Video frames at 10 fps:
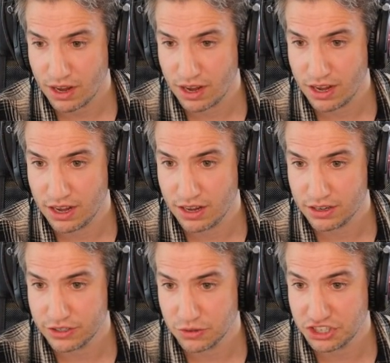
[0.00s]

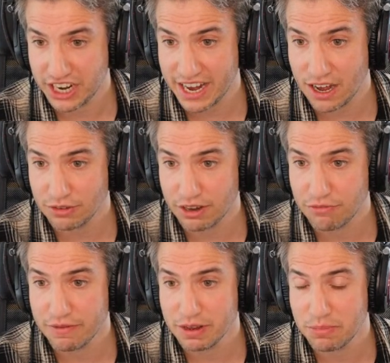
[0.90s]
So check it out at
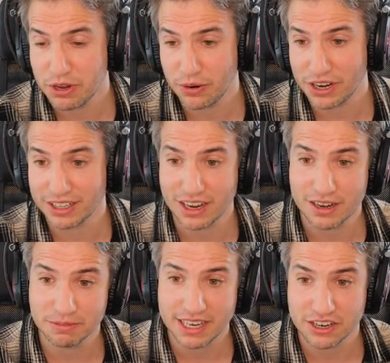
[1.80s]

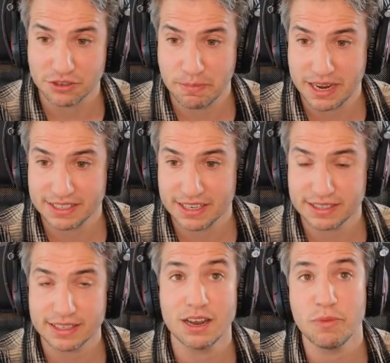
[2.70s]

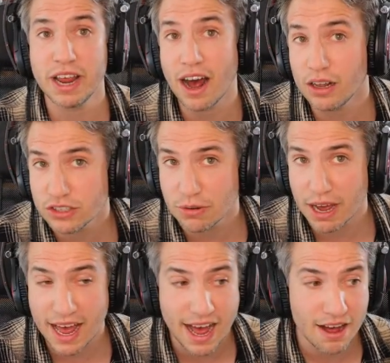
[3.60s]
revitpure.com/basics. And we also
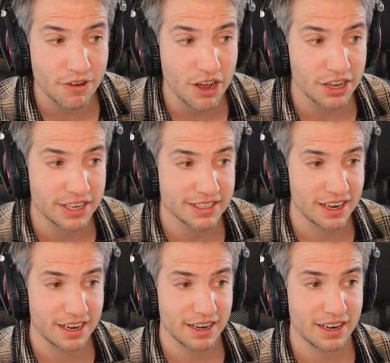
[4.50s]
have a
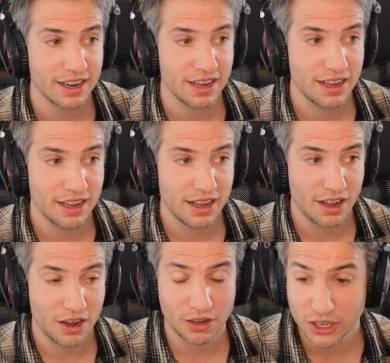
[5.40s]
design
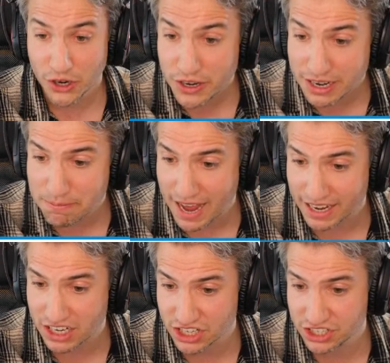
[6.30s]
learning
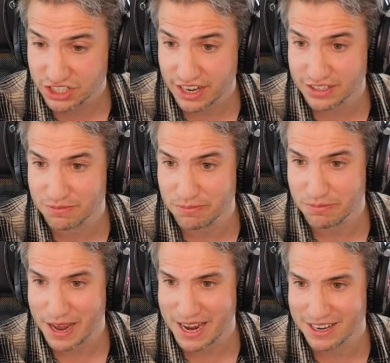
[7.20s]
package that is
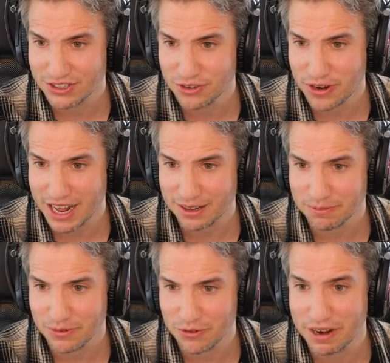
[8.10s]
made to
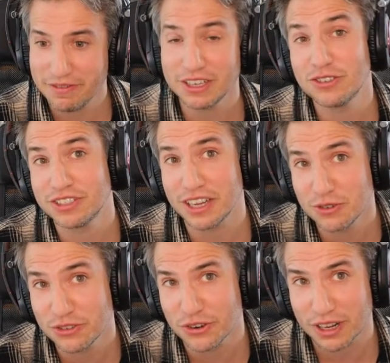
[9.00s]
help Revit to
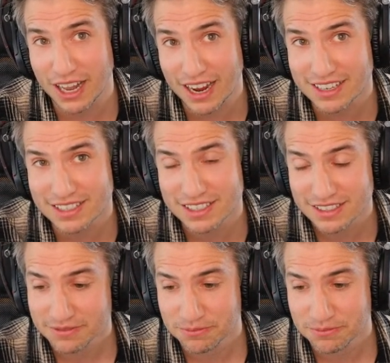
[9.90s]
seduce your clients.